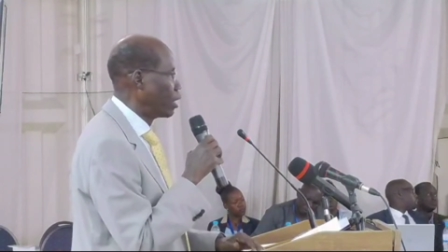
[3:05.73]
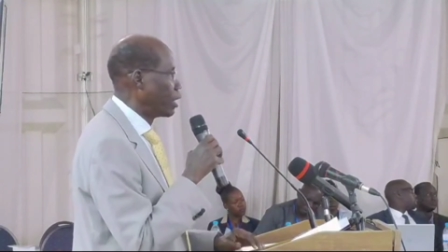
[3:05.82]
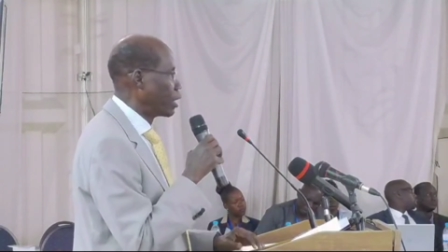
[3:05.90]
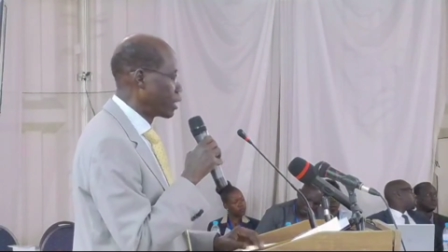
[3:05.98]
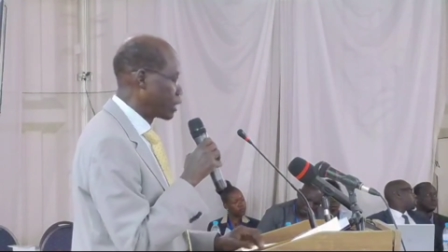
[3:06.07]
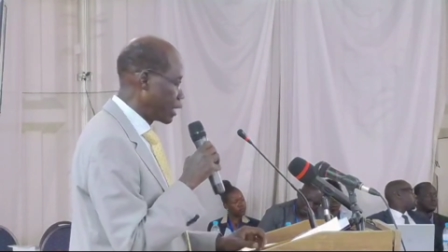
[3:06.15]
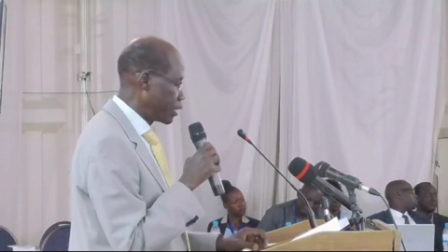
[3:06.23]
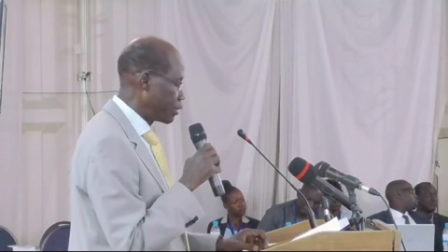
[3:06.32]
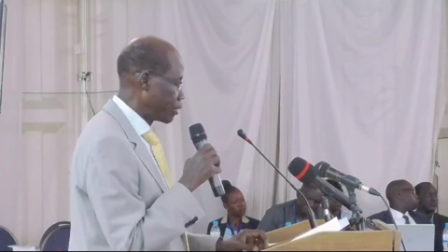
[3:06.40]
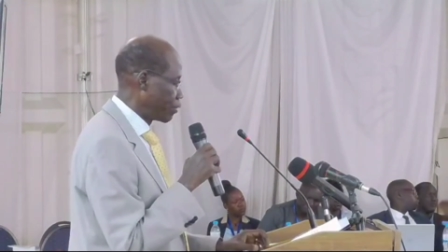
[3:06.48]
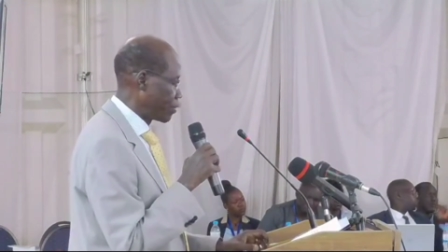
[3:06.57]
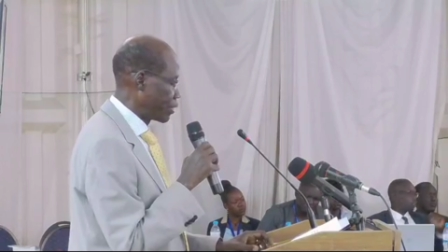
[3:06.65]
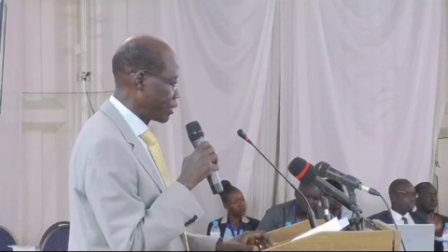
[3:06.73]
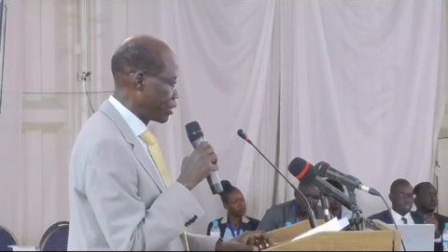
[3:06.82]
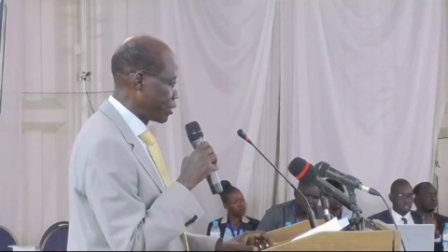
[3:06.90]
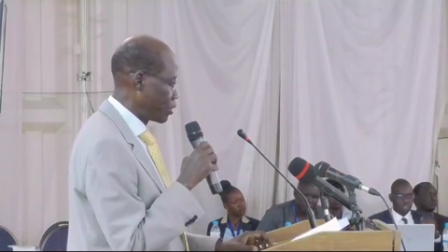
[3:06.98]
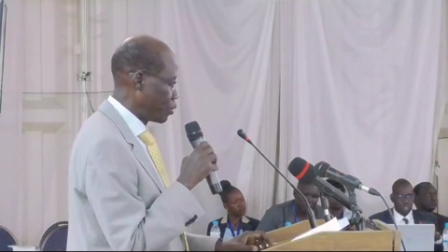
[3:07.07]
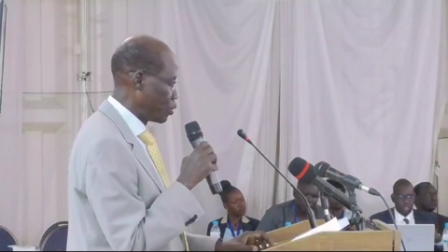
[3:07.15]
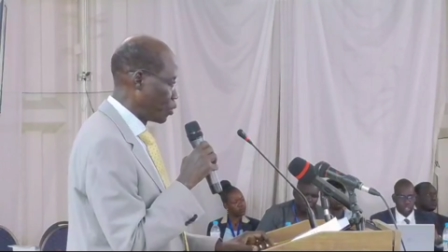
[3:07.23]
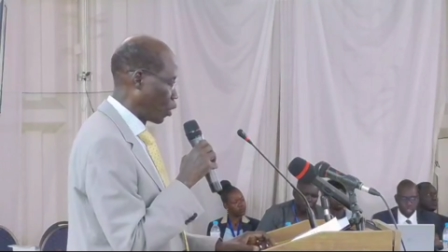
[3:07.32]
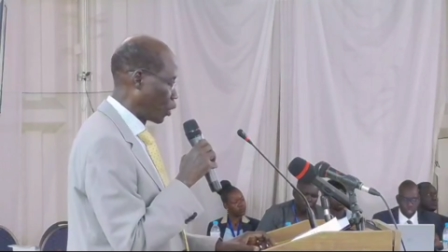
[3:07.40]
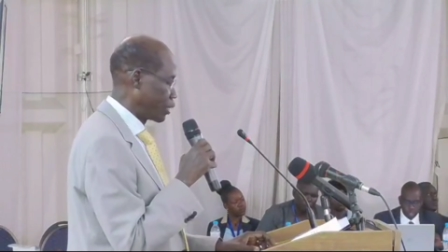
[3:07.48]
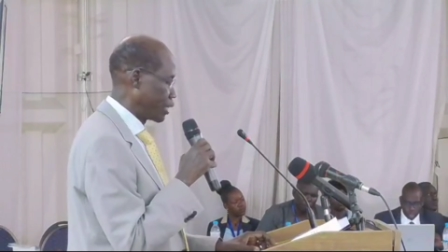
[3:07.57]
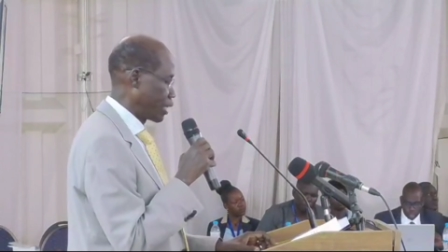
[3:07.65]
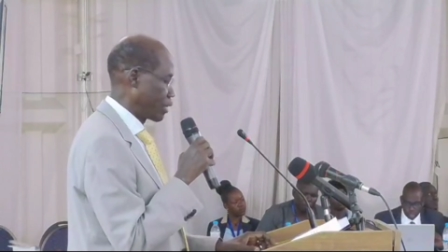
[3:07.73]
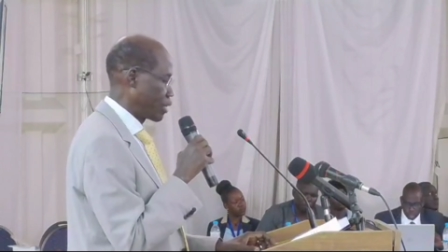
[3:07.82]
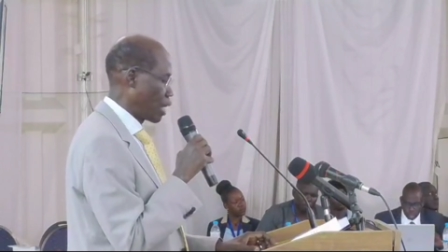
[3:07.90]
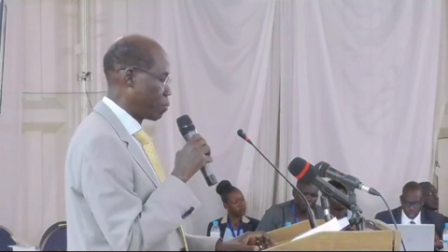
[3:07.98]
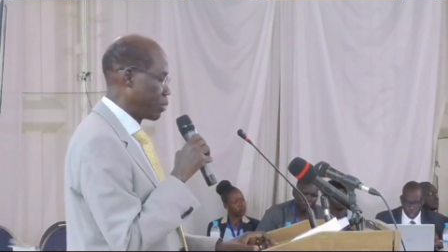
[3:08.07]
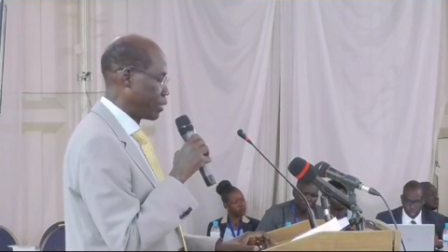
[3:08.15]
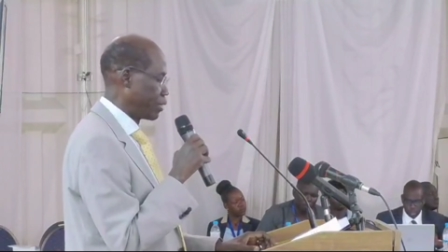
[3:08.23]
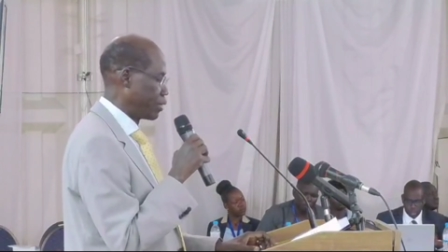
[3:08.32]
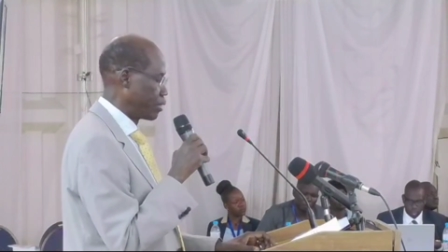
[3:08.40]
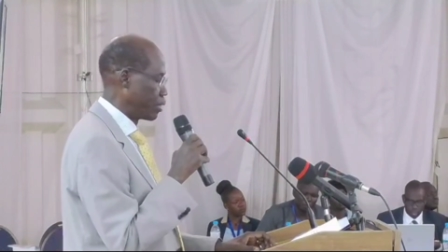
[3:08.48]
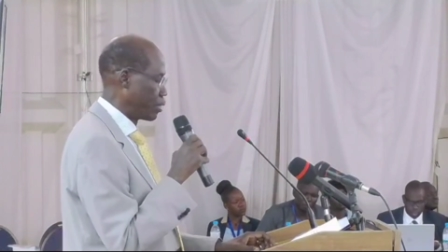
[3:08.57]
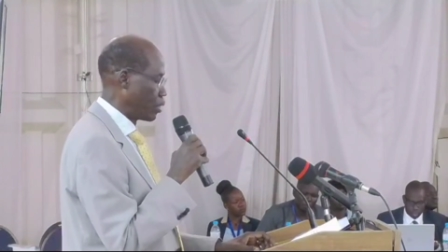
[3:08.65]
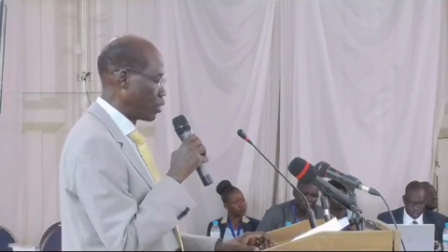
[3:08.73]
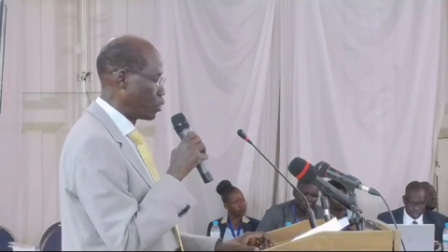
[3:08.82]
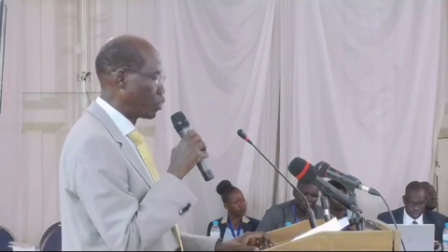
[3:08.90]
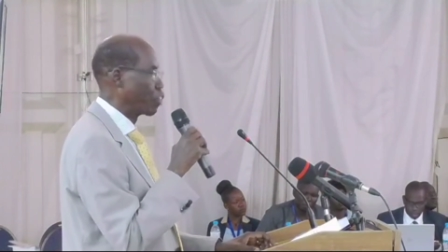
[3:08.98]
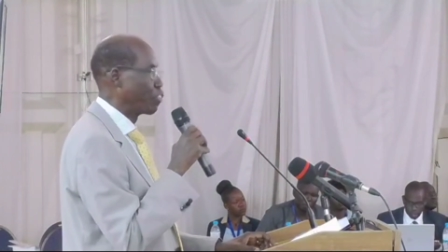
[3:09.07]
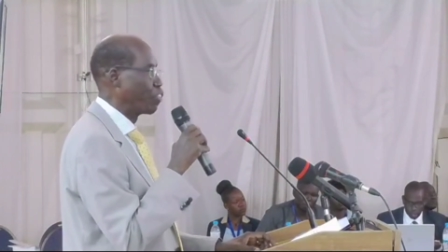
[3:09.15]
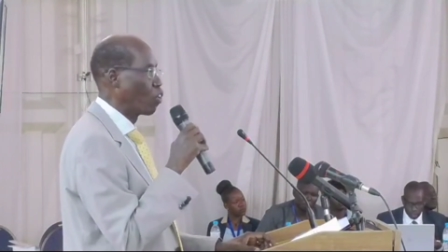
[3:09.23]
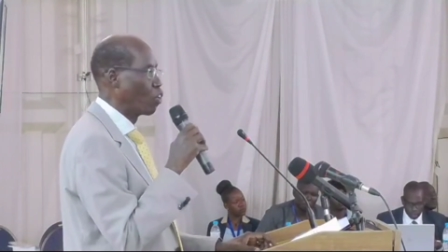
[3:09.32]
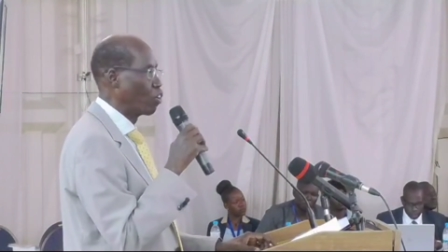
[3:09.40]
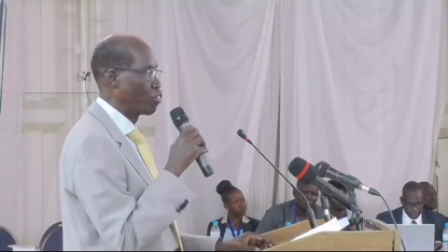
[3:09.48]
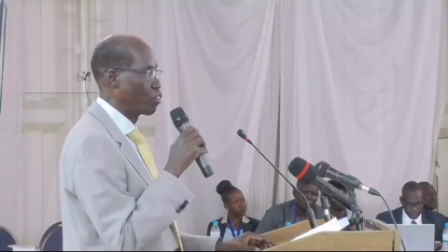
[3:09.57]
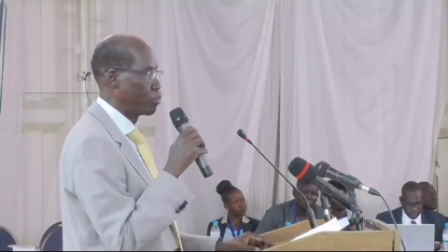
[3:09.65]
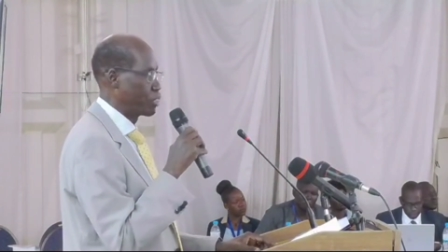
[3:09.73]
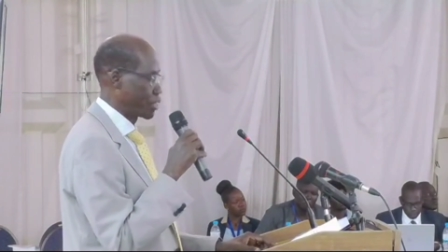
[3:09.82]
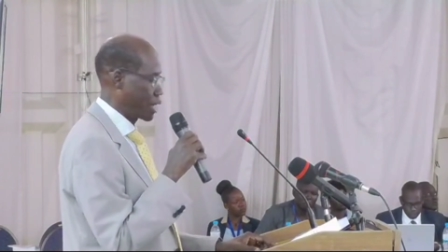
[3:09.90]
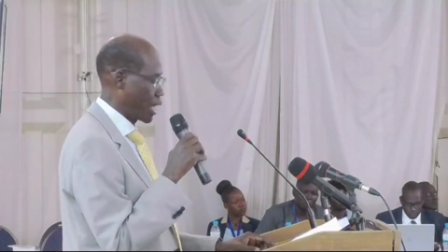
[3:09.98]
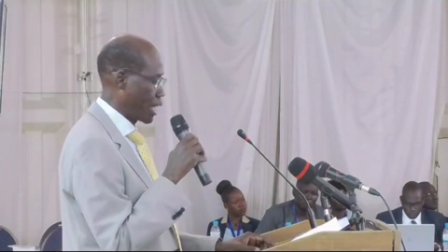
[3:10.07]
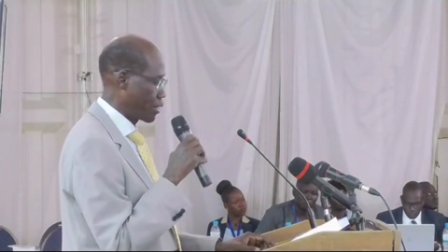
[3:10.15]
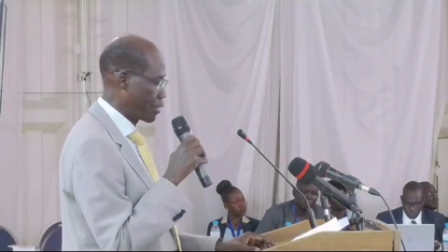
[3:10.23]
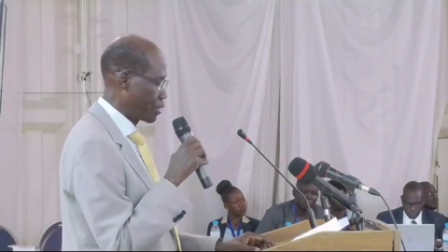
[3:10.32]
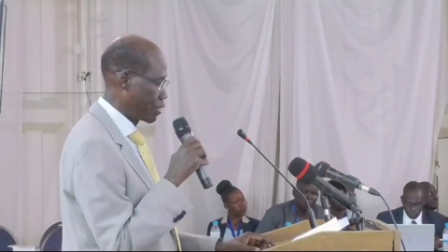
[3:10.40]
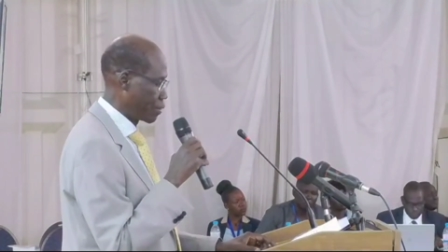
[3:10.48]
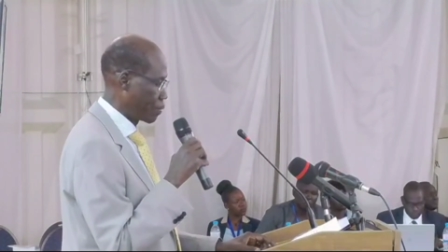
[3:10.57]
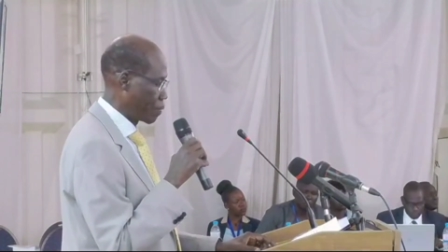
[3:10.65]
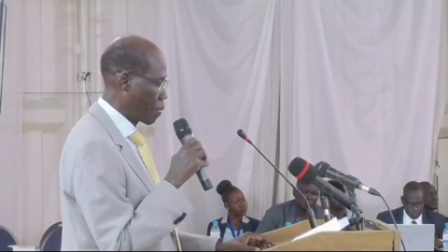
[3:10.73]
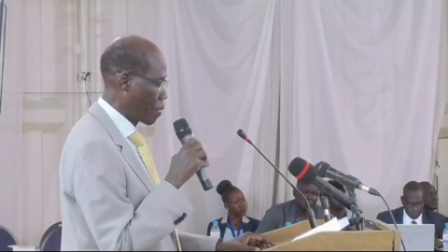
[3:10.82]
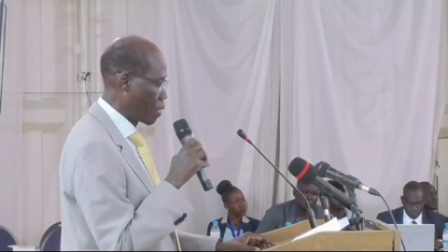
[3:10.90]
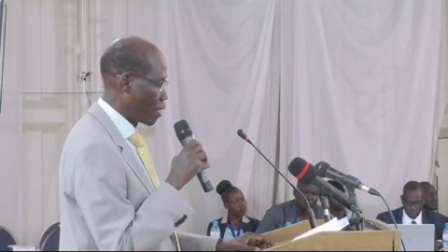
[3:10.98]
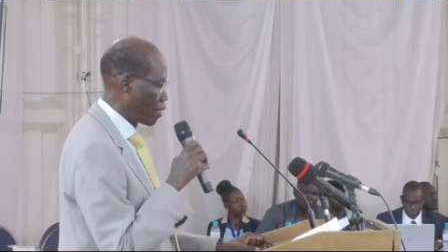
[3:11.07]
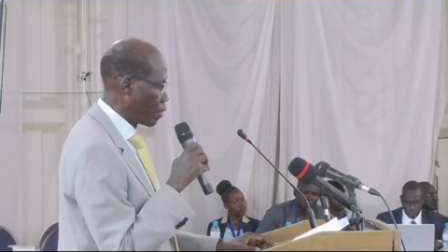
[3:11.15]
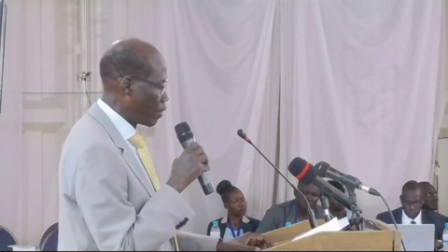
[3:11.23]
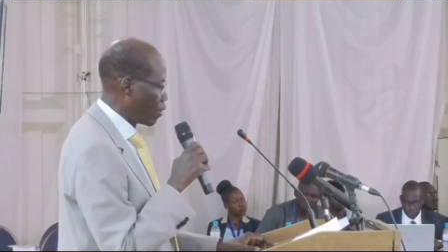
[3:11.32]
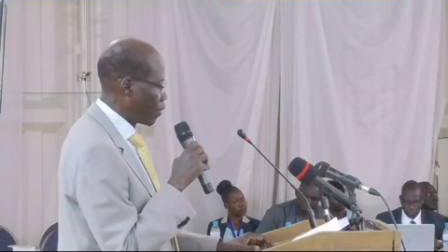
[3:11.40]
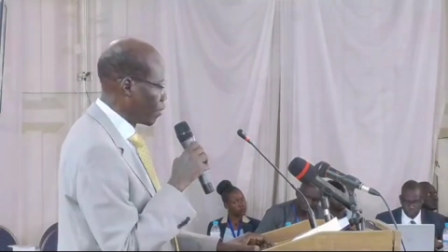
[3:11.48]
great universities do not just happen fall from the skies. They